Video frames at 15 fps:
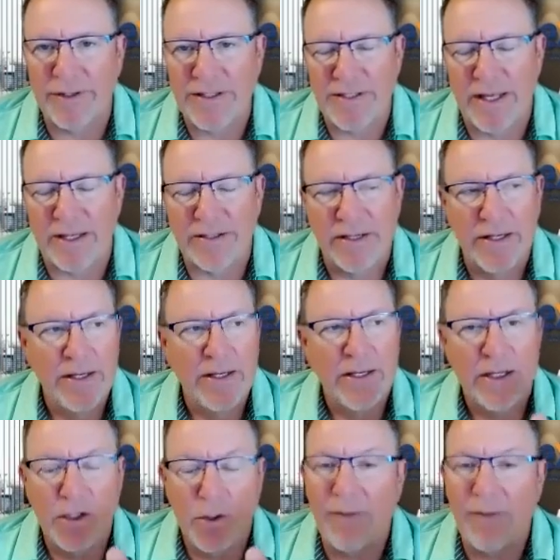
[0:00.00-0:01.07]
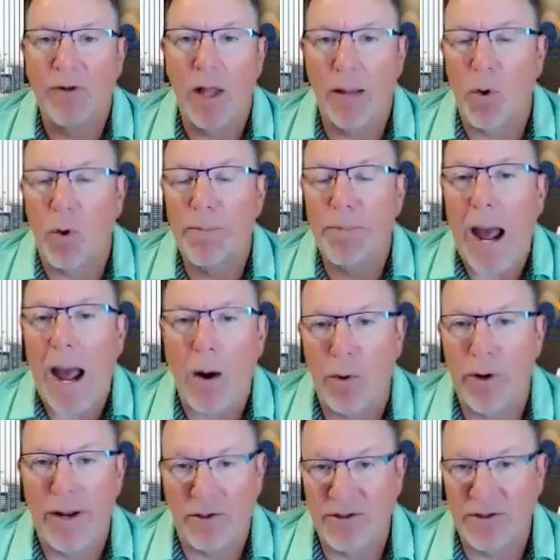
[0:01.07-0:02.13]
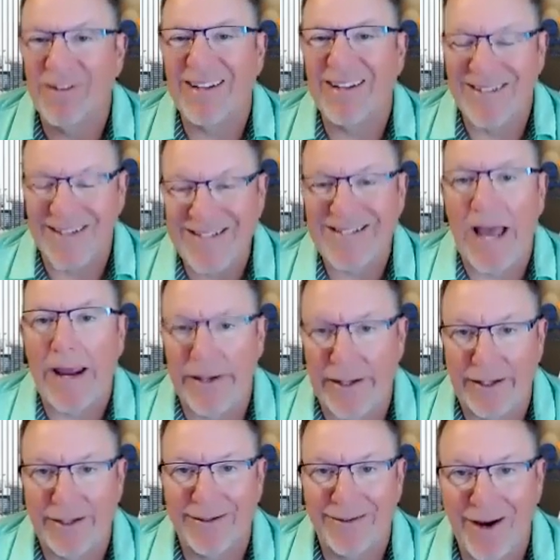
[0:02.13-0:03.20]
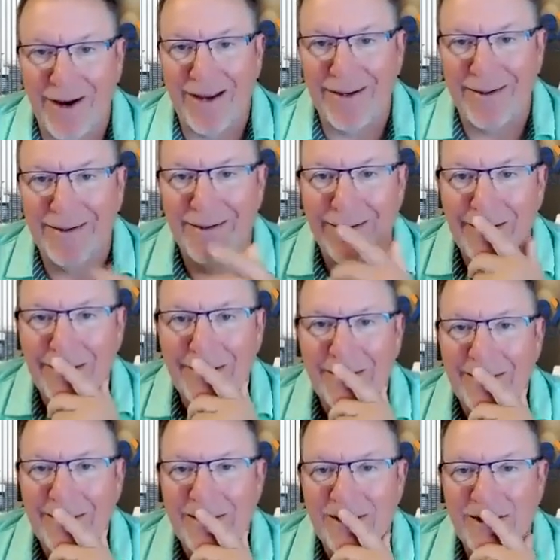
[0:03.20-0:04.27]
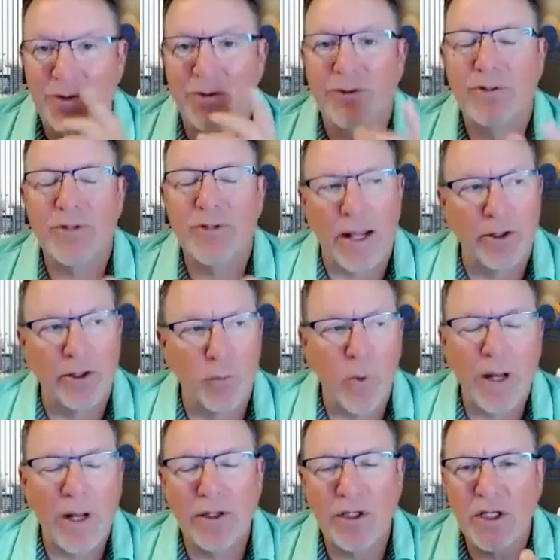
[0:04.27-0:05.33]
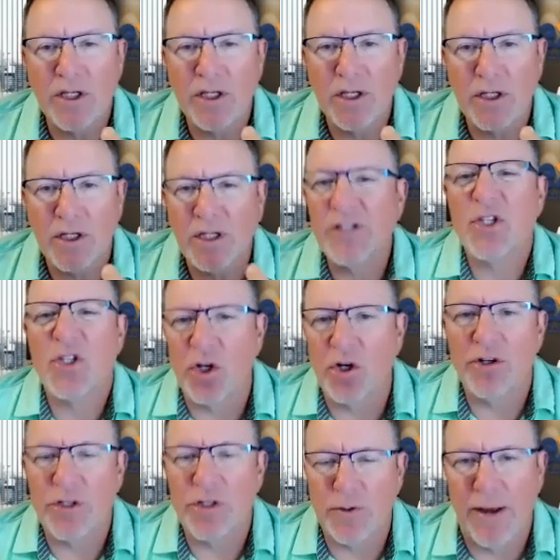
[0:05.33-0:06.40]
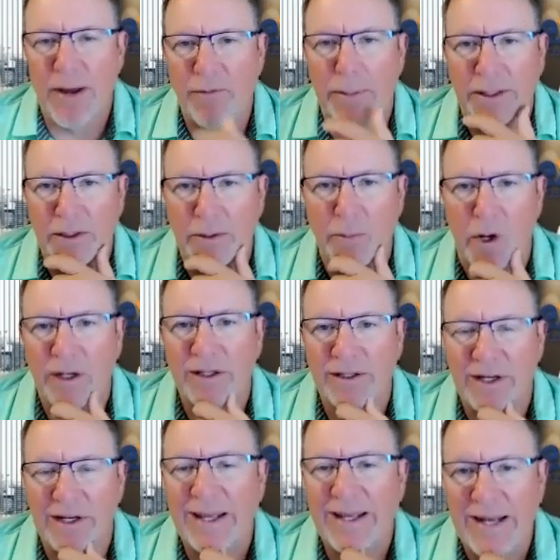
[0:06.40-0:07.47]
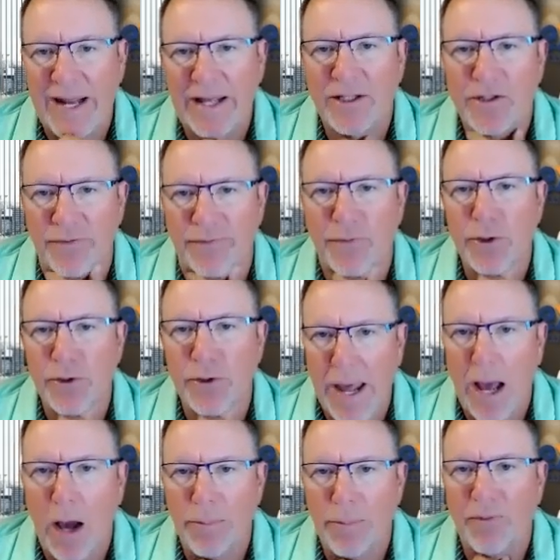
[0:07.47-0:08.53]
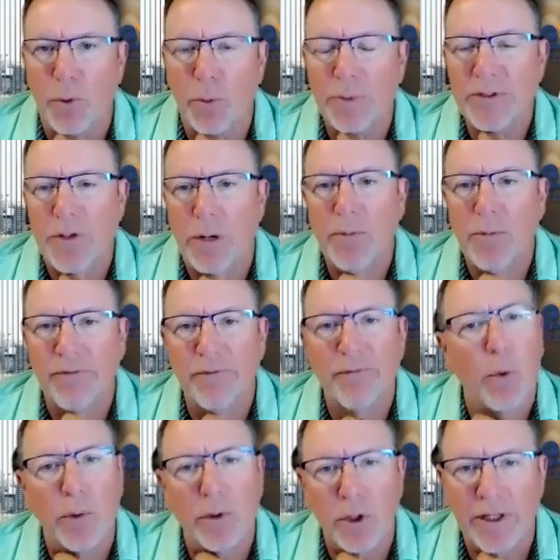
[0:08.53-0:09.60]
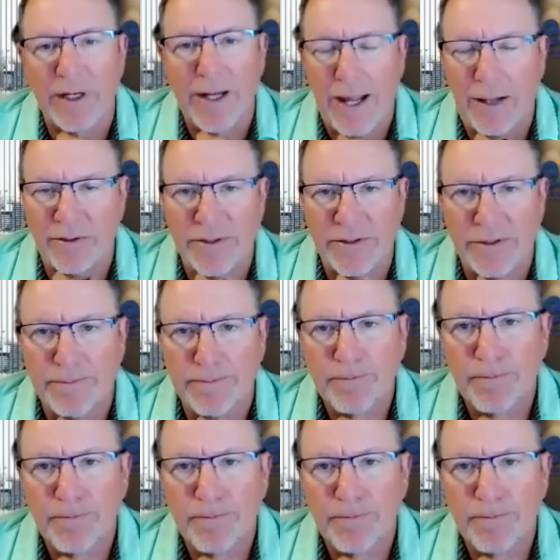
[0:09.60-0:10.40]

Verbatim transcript: these things. You have a lot more power now. So that's exciting, right? So Tyler, what concerns do you have about the market that I can answer for you now before we start moving forward looking at houses?